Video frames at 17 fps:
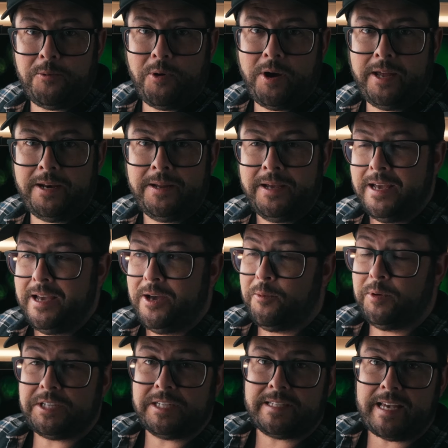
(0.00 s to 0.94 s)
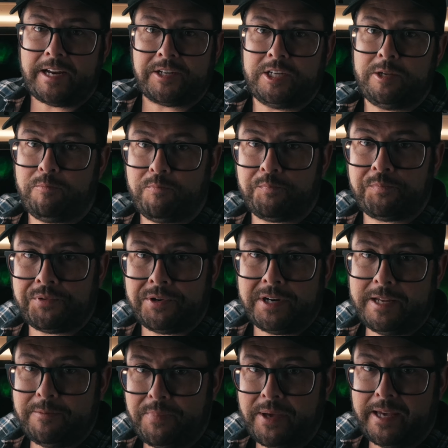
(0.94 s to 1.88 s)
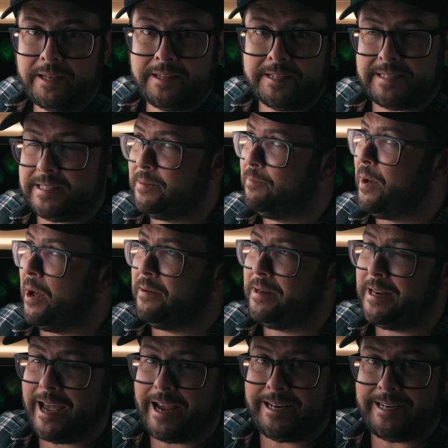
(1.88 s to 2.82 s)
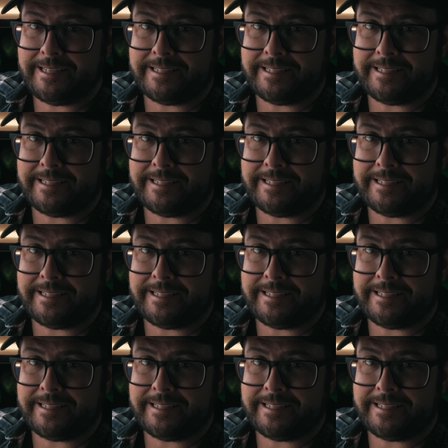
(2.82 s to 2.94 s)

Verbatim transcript: one, which is actually pretty big. This is about 90